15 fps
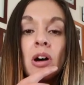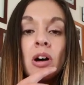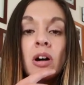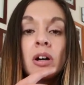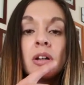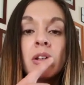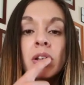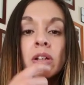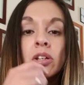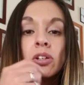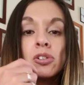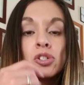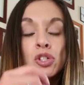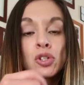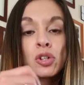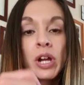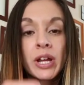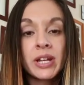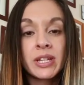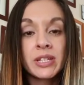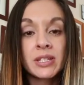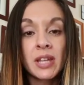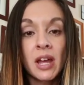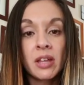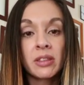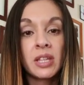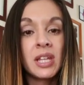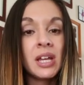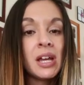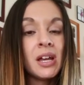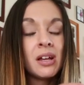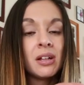on your trays at the